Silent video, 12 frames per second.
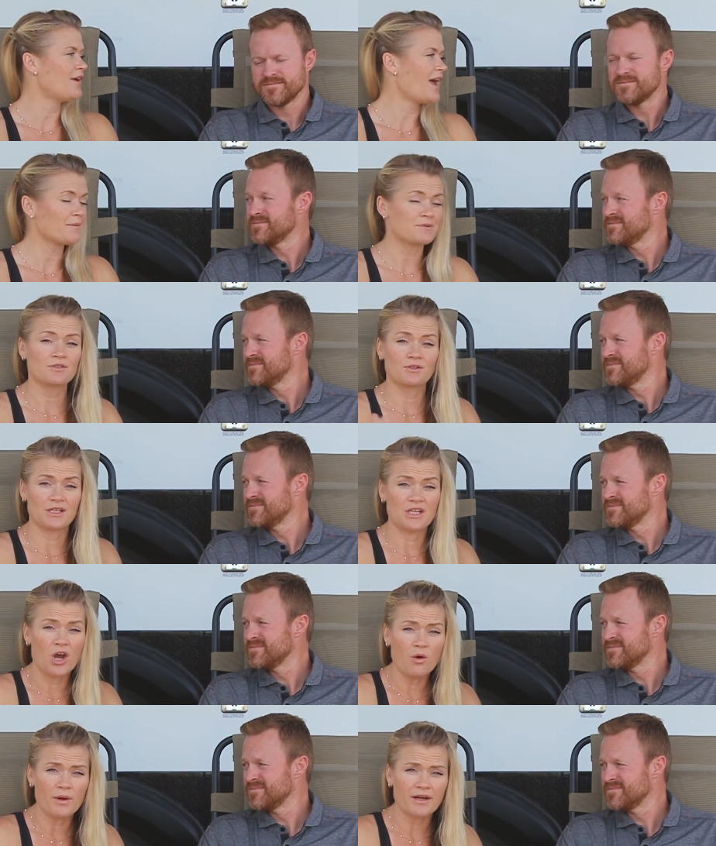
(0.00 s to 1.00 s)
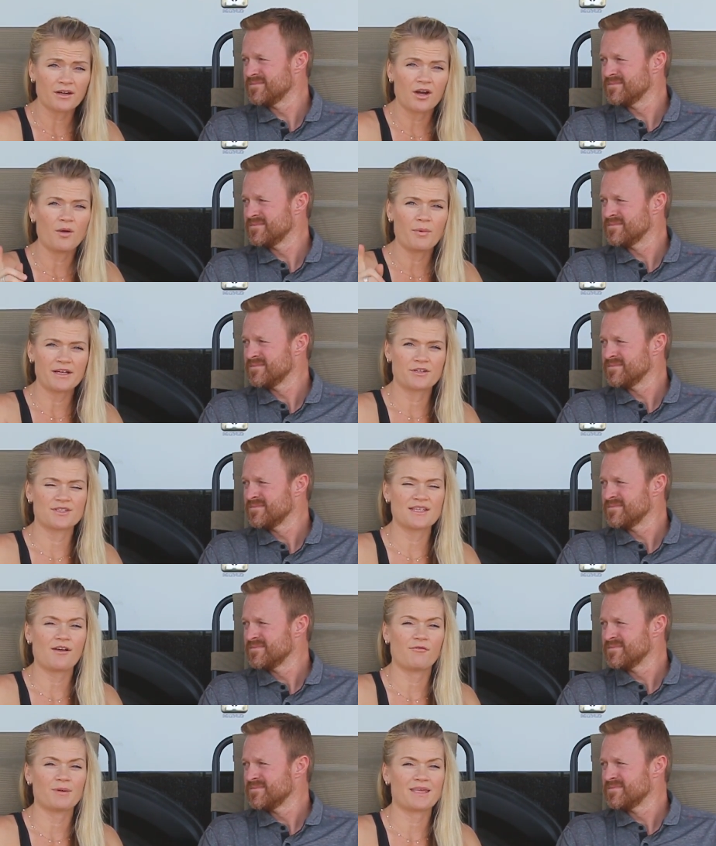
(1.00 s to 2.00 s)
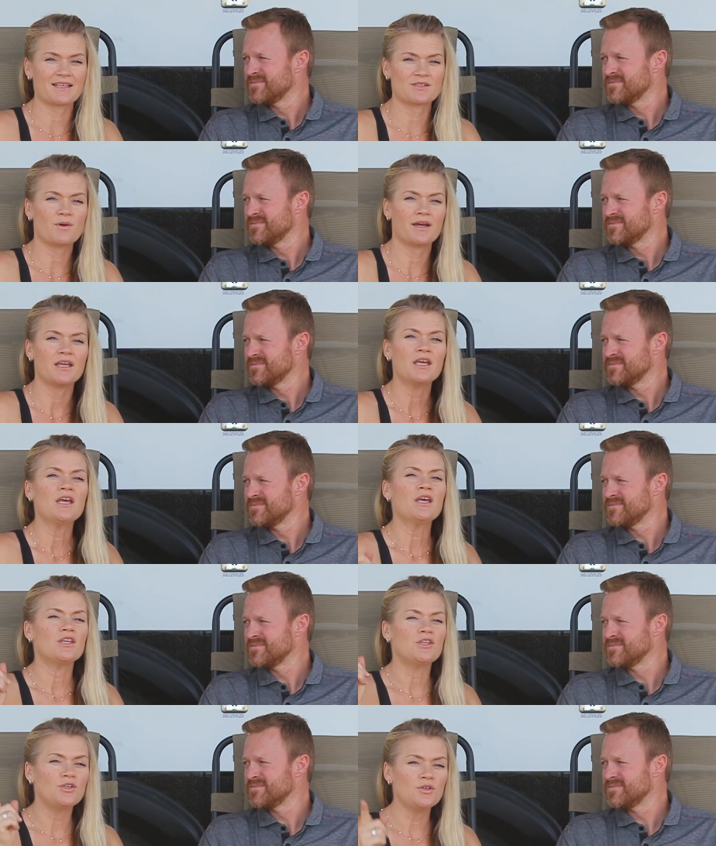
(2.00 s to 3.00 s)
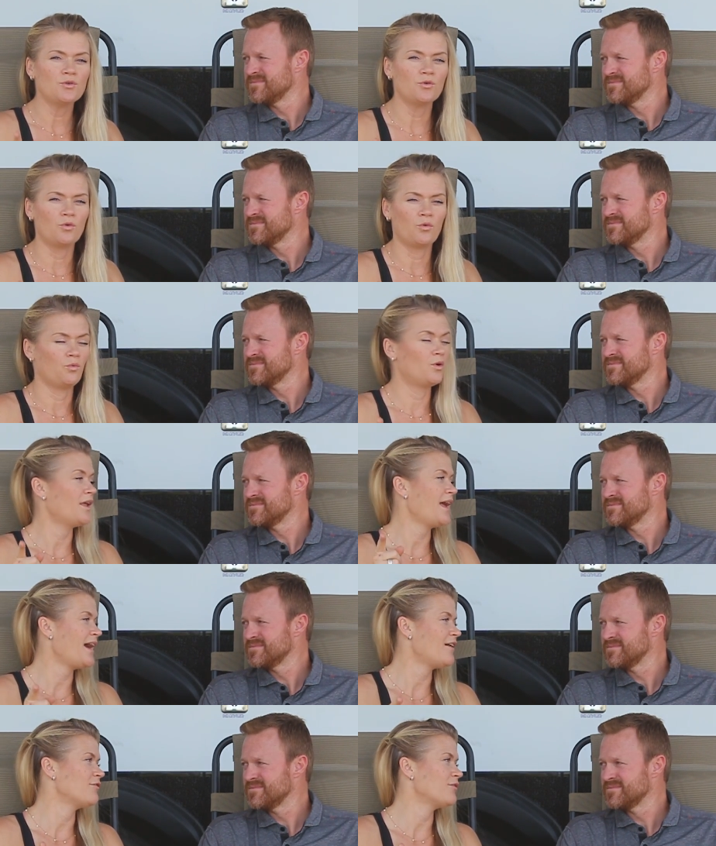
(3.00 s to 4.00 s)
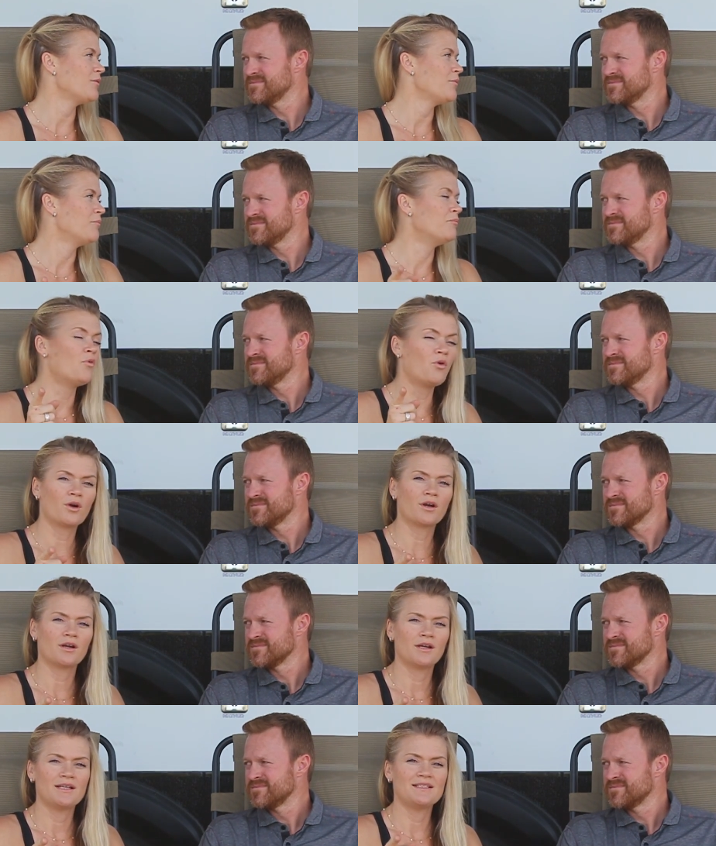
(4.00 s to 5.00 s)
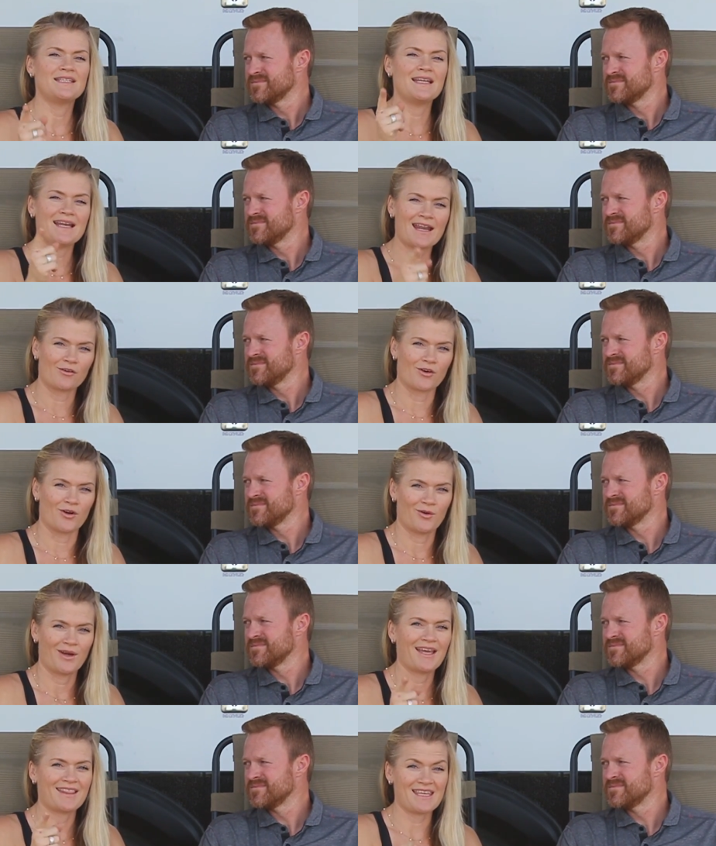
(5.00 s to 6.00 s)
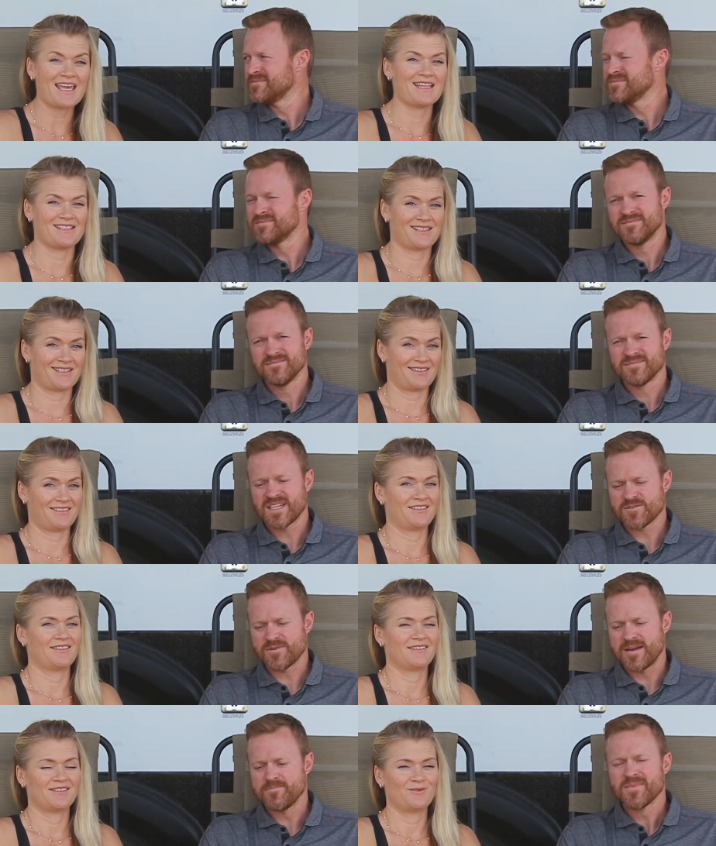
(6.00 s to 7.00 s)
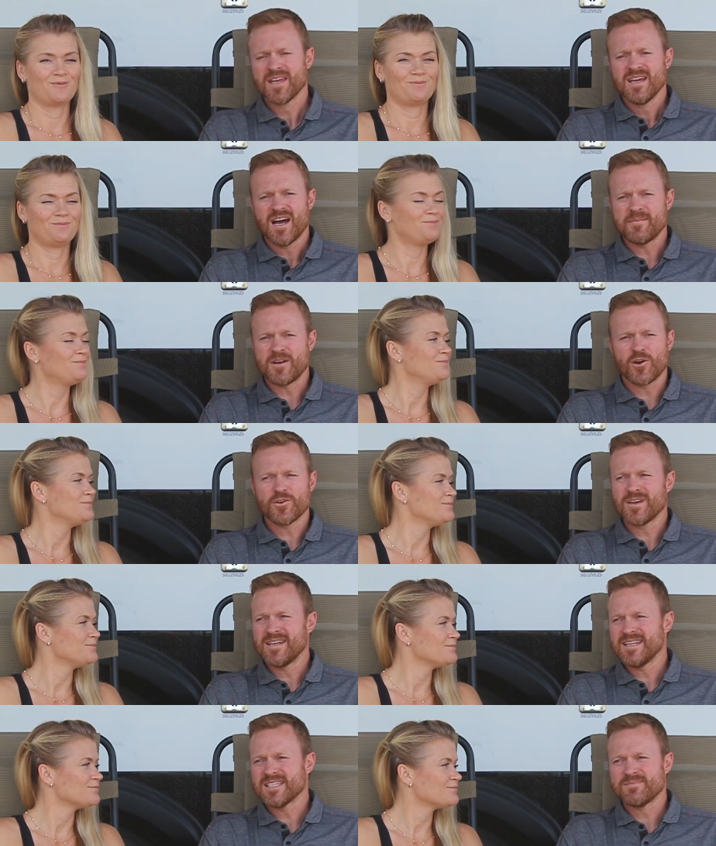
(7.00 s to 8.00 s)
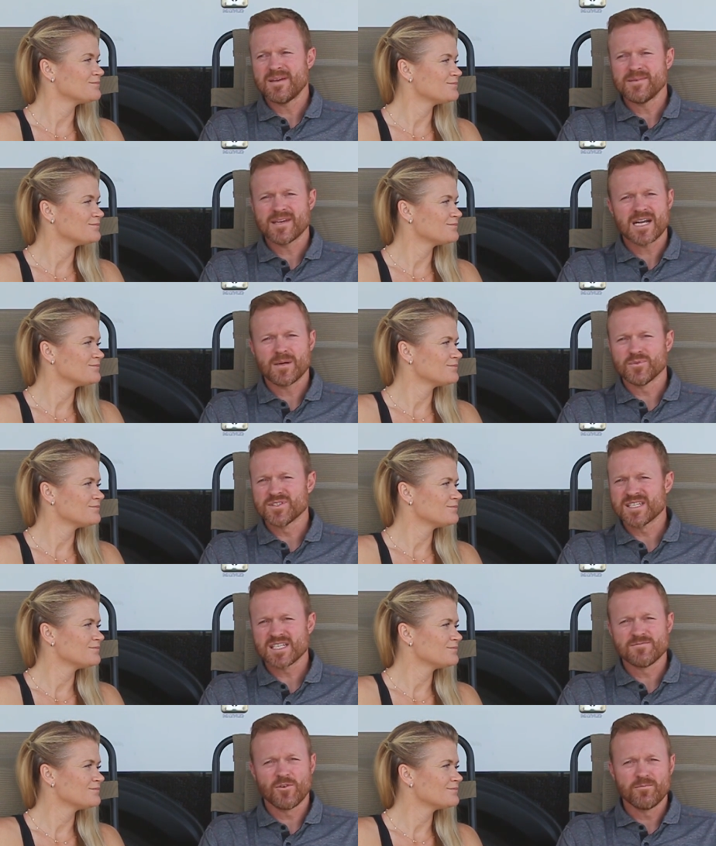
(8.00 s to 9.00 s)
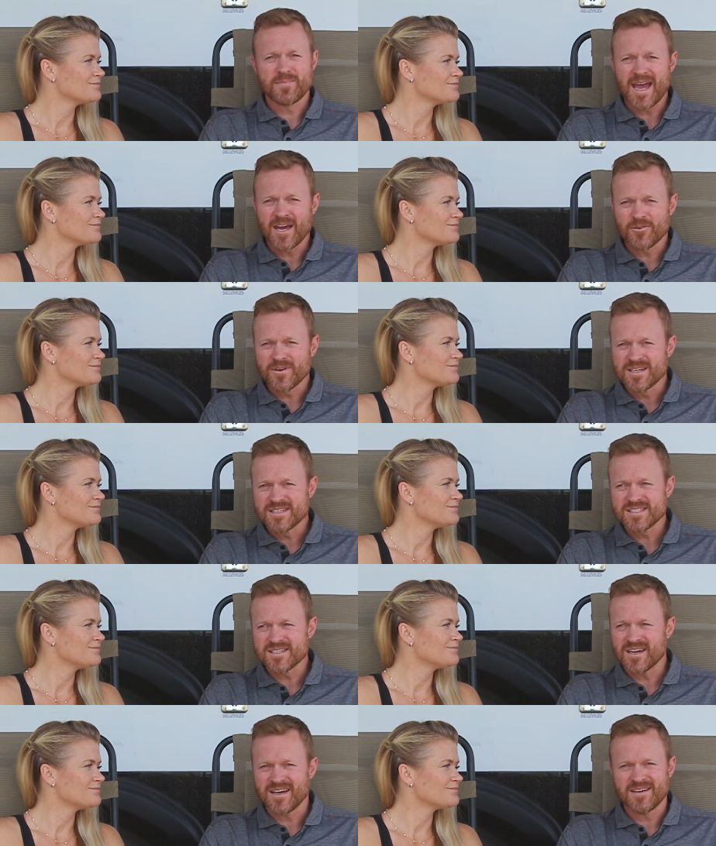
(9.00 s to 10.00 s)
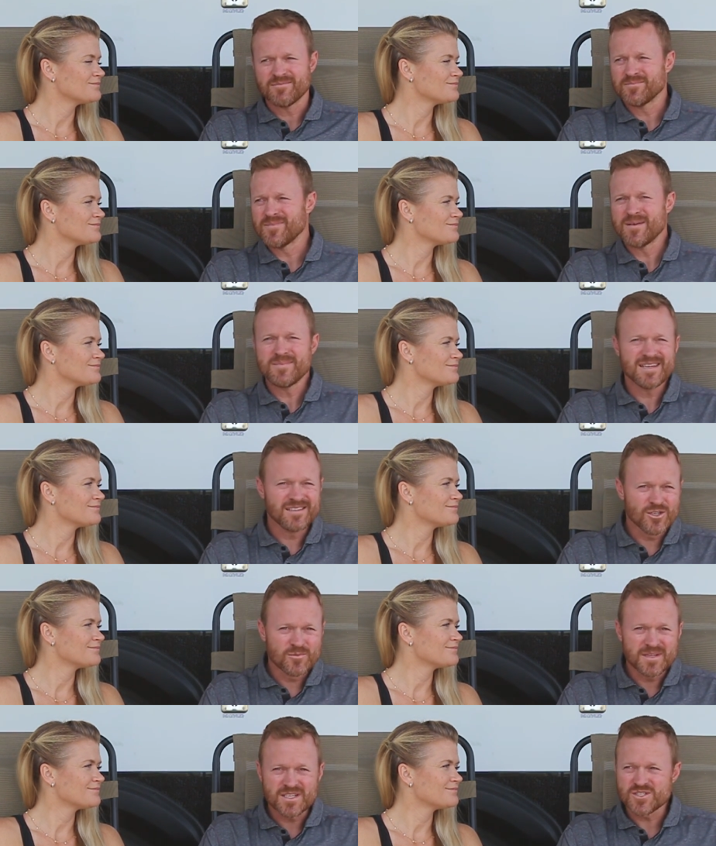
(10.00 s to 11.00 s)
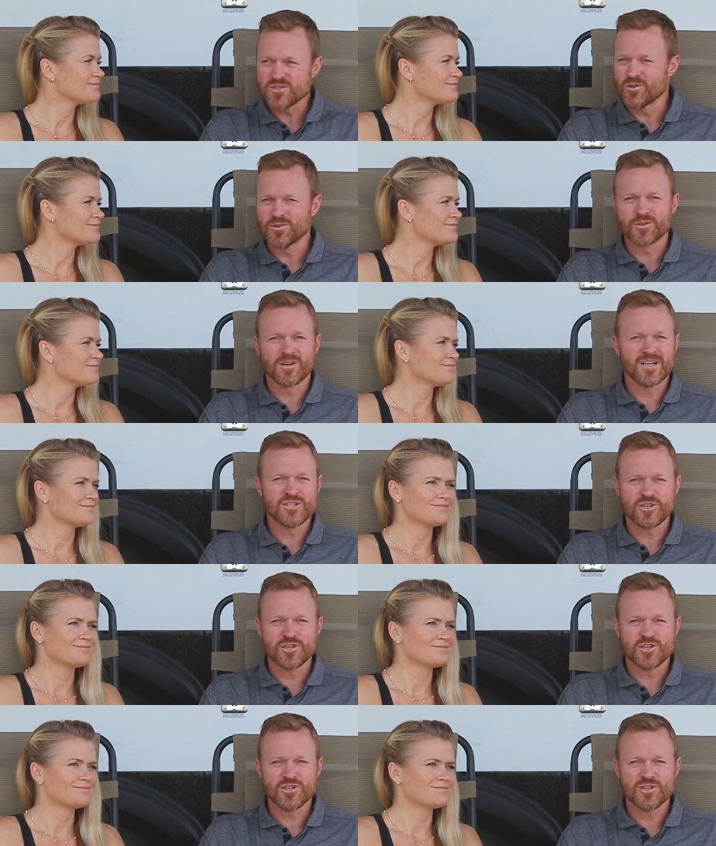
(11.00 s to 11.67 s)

Speaker 1: of absolutely nowhere all by yourself. But guess what? You will have more dinero
Speaker 2: at the end. That's right. I mean, all you need is maybe a couple 6-volt batteries, maybe a little bit of solar, a